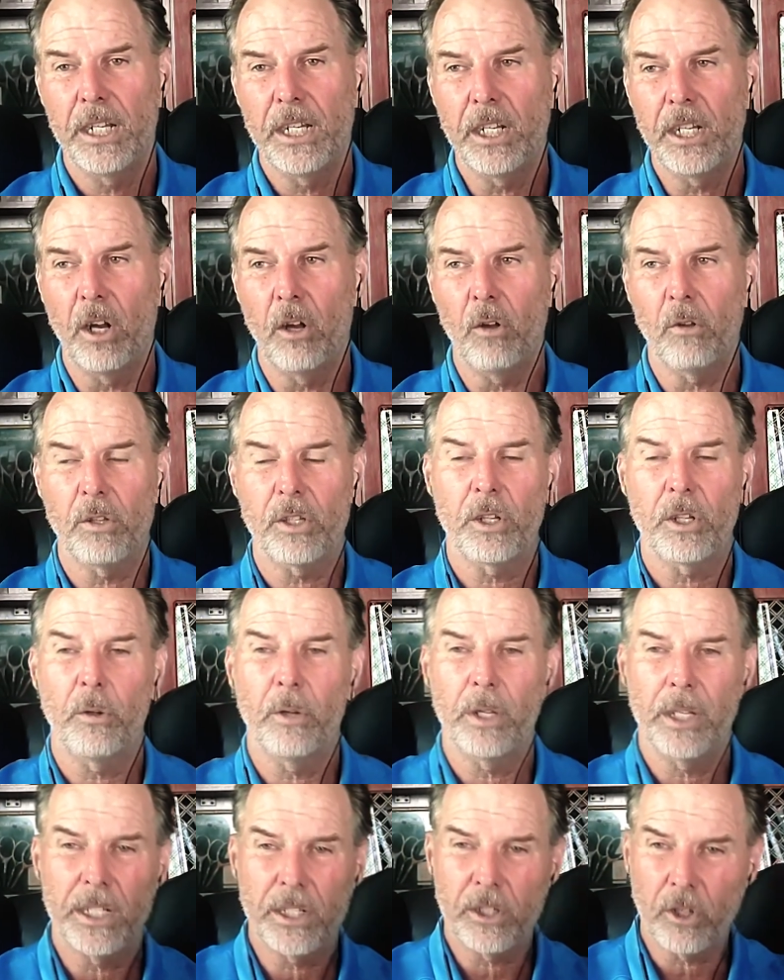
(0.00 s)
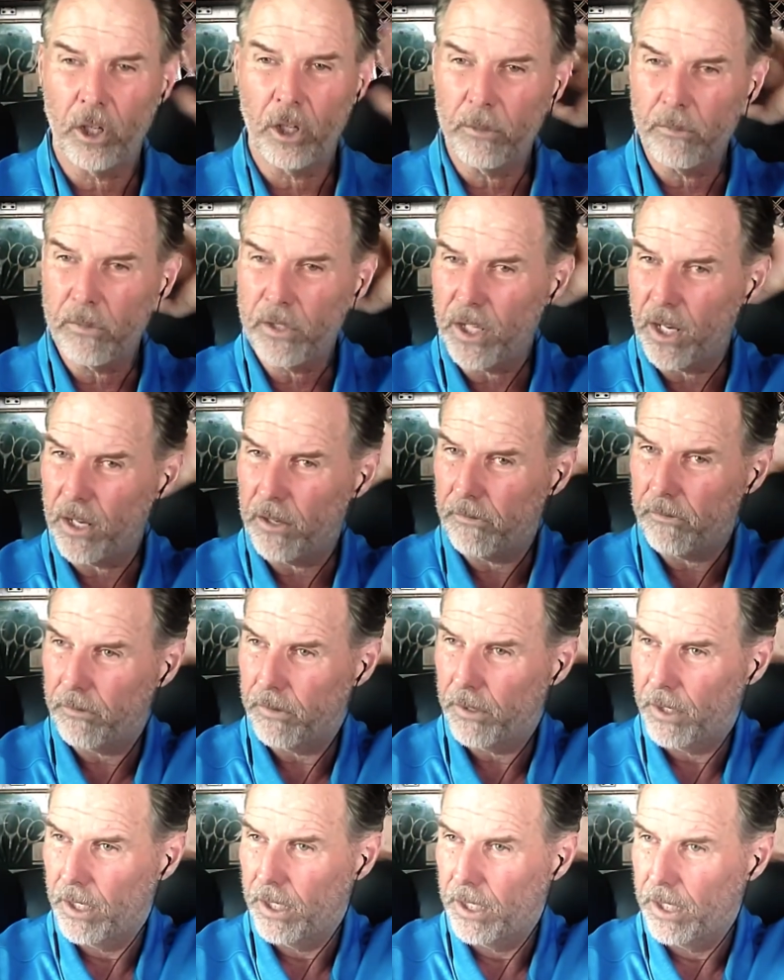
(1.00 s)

You know, so in terms of,